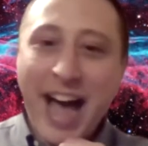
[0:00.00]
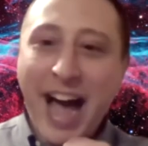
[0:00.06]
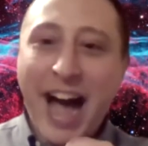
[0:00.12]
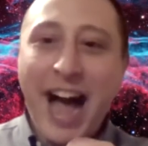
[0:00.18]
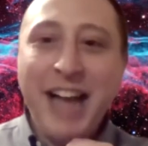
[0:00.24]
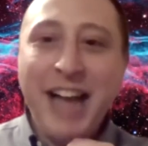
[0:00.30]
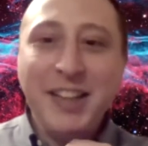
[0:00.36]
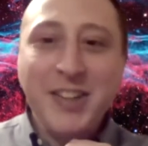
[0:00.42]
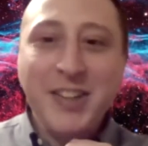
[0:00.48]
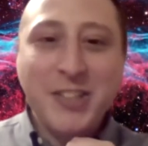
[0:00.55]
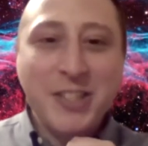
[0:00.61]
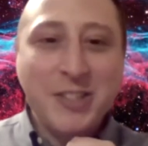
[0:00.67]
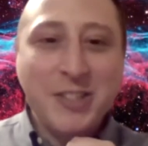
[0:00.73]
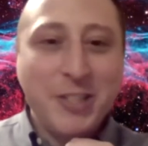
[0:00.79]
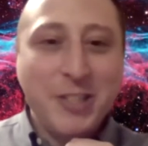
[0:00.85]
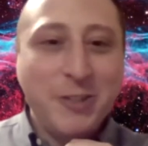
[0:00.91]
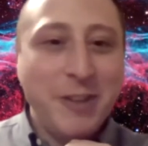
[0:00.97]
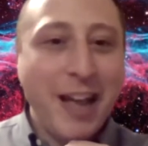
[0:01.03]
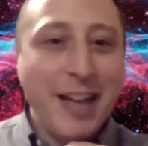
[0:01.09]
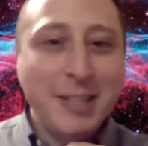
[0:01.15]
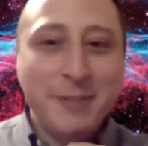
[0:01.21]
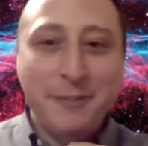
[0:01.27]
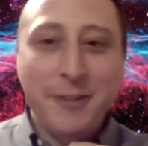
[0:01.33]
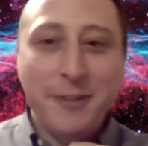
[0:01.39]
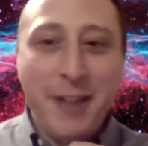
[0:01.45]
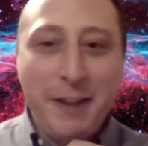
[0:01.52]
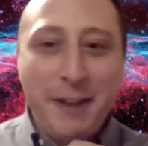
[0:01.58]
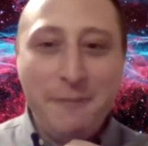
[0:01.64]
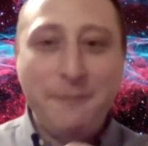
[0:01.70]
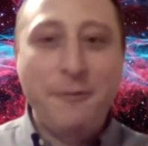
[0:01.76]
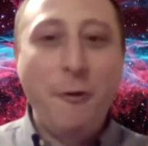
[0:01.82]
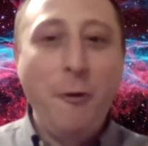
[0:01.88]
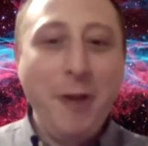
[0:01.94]
I listened to you guys for like
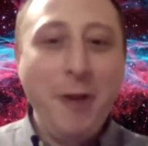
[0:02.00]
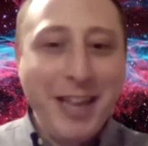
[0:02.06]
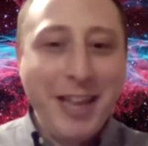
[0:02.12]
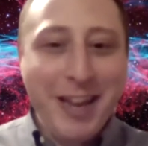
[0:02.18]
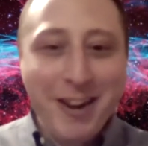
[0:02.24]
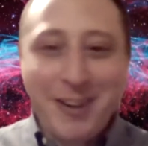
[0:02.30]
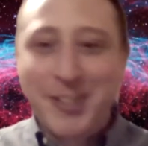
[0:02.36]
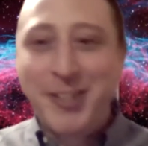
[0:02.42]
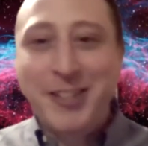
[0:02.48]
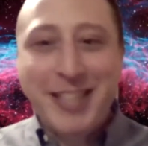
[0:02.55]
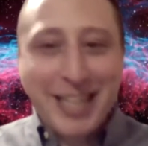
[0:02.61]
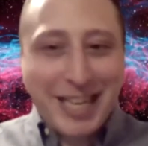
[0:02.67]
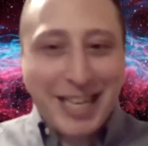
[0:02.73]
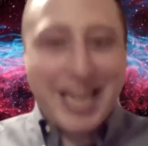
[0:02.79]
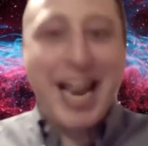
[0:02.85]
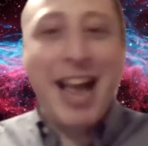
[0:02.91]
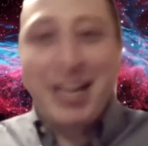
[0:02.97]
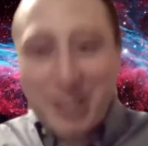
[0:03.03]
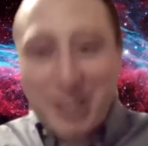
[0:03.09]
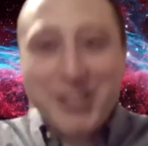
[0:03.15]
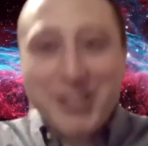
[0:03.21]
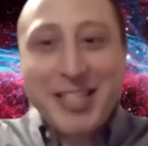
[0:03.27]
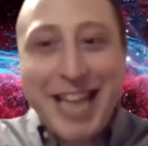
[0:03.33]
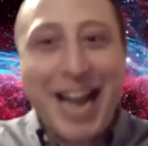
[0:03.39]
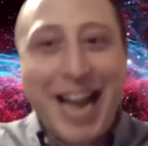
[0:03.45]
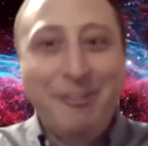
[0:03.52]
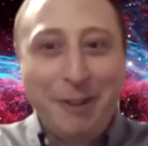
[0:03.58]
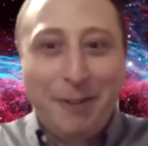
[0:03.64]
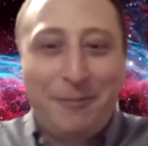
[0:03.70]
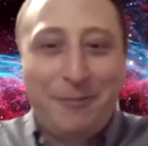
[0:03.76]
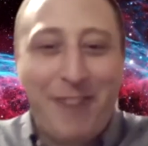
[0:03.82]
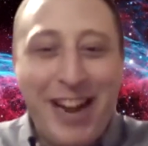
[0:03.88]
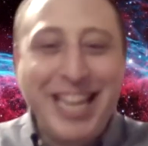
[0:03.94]
four years. You're not, just now we're
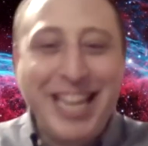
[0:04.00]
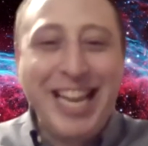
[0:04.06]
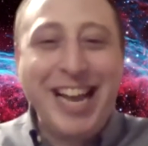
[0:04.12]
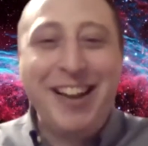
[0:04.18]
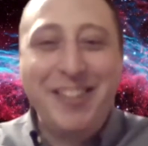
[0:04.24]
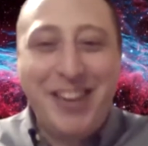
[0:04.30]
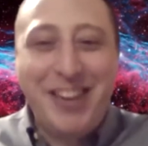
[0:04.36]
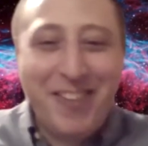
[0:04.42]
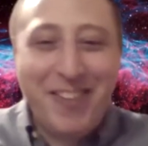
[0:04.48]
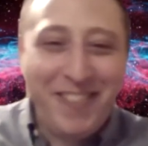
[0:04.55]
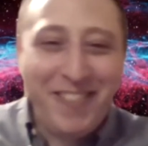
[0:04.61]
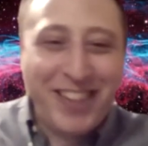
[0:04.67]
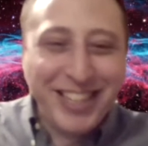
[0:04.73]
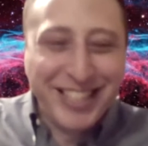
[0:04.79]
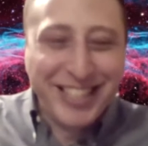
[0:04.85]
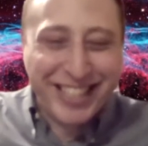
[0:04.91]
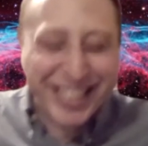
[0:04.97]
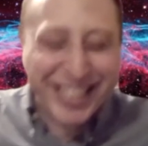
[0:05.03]
finding out no one